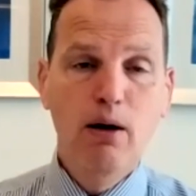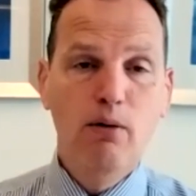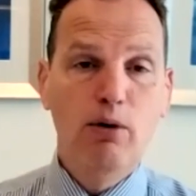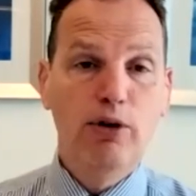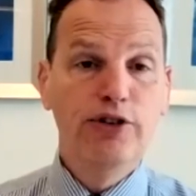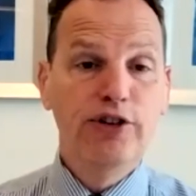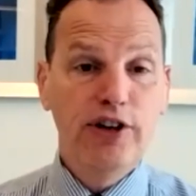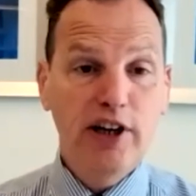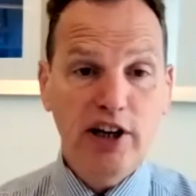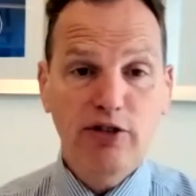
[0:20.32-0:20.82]
Well,
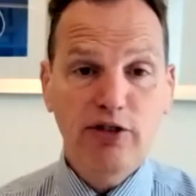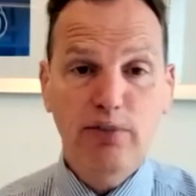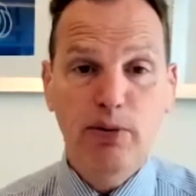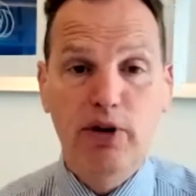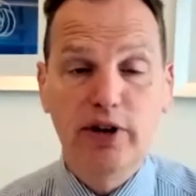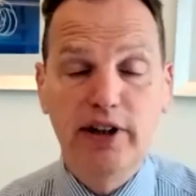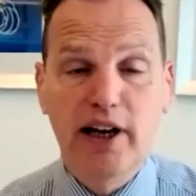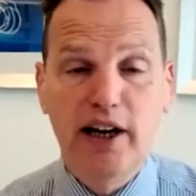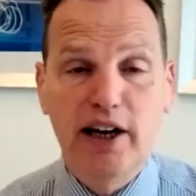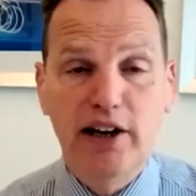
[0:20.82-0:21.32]
today's
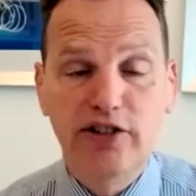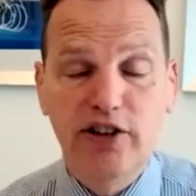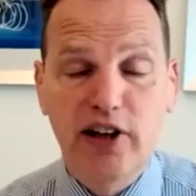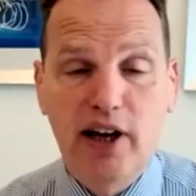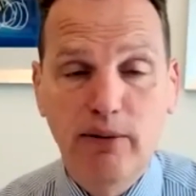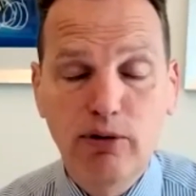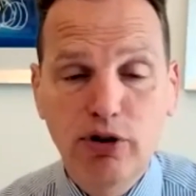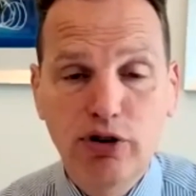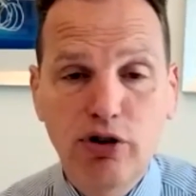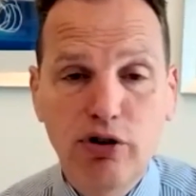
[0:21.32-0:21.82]
podcast,
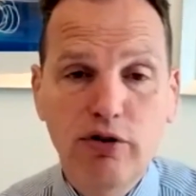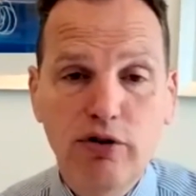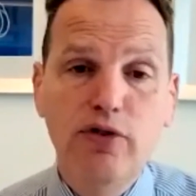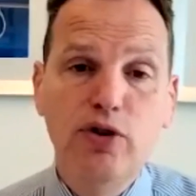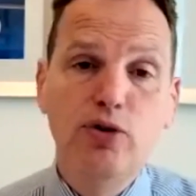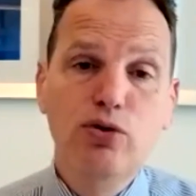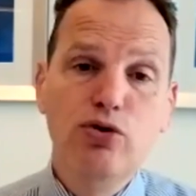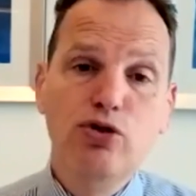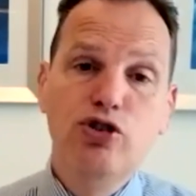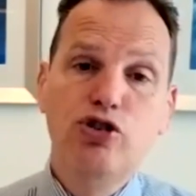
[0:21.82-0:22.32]
I'm going to
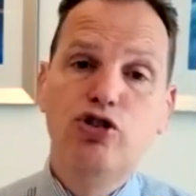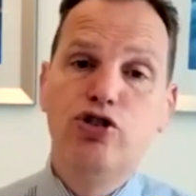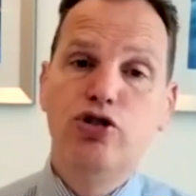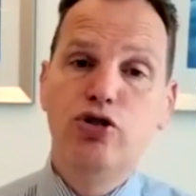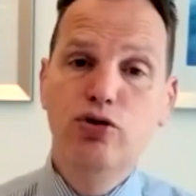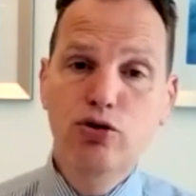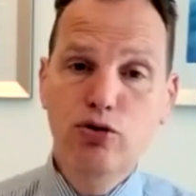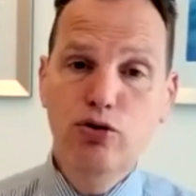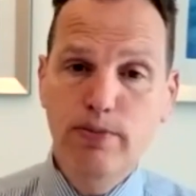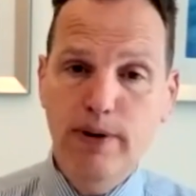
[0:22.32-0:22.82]
review
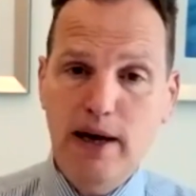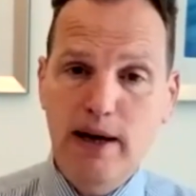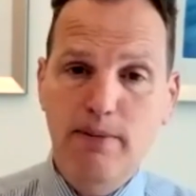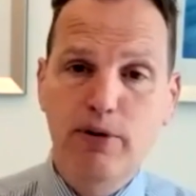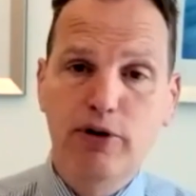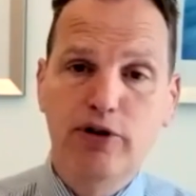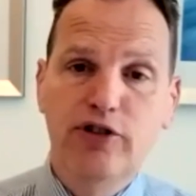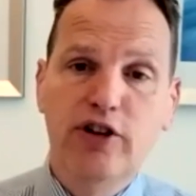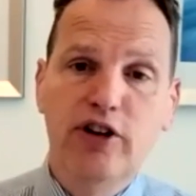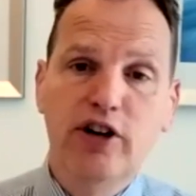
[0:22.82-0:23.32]
two
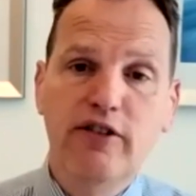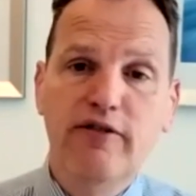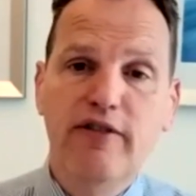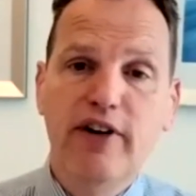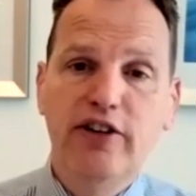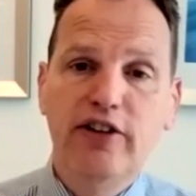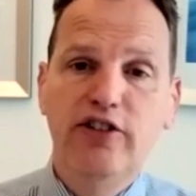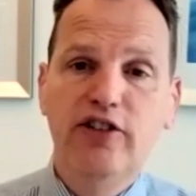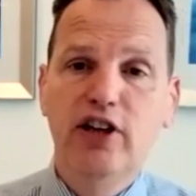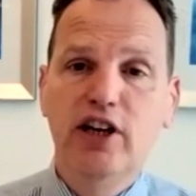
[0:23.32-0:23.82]
papers that
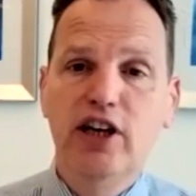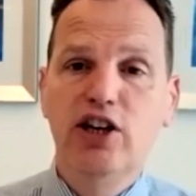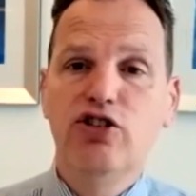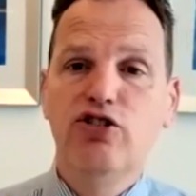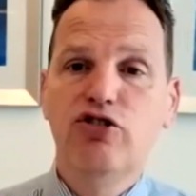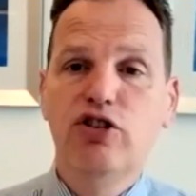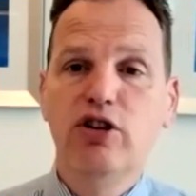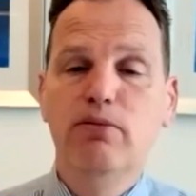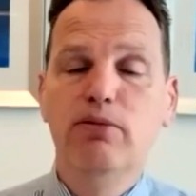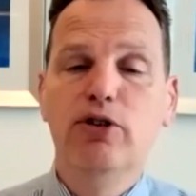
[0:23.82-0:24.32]
investigate
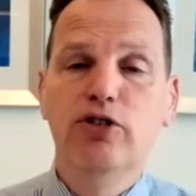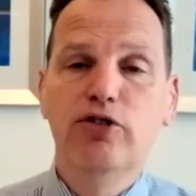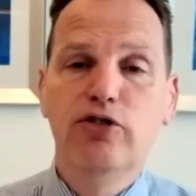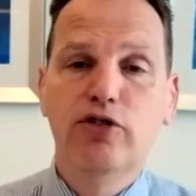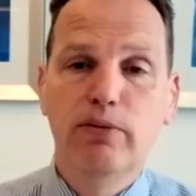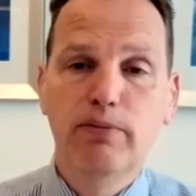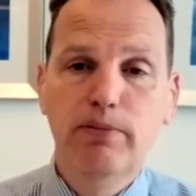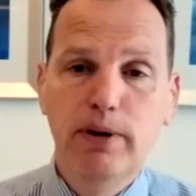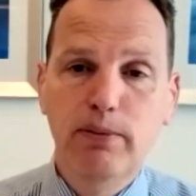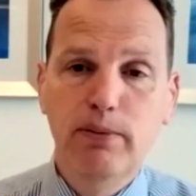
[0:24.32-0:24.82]
treatments
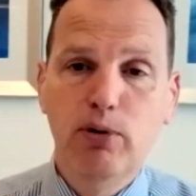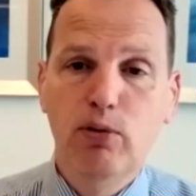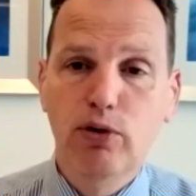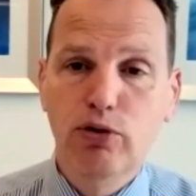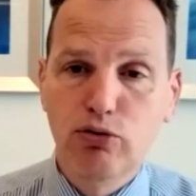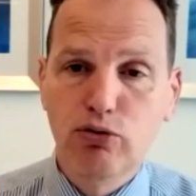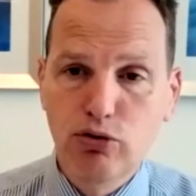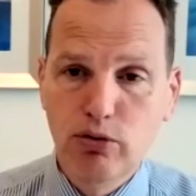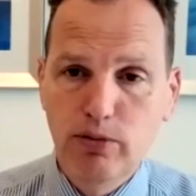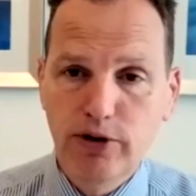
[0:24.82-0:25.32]
for people with
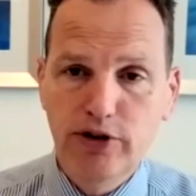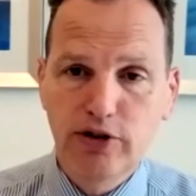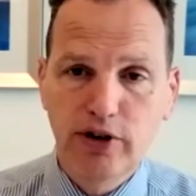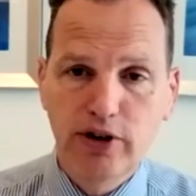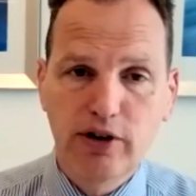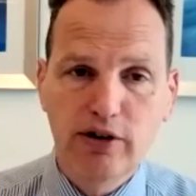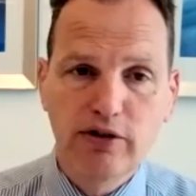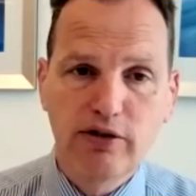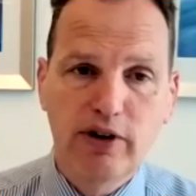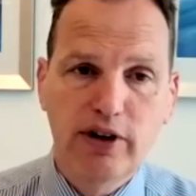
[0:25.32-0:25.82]

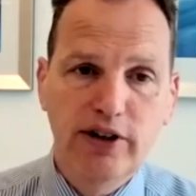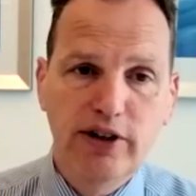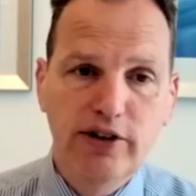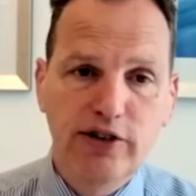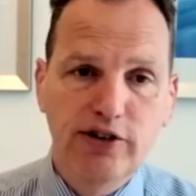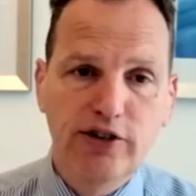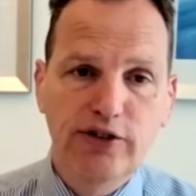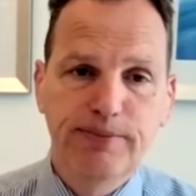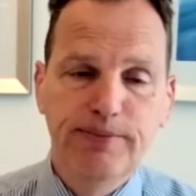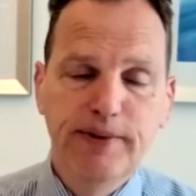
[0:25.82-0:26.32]
rheumatoid
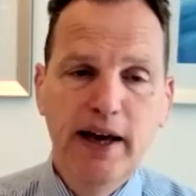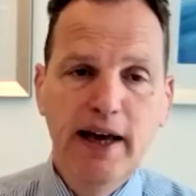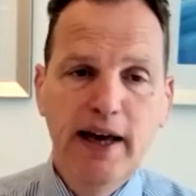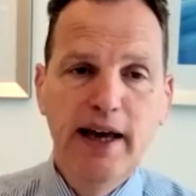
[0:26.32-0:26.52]
arthritis.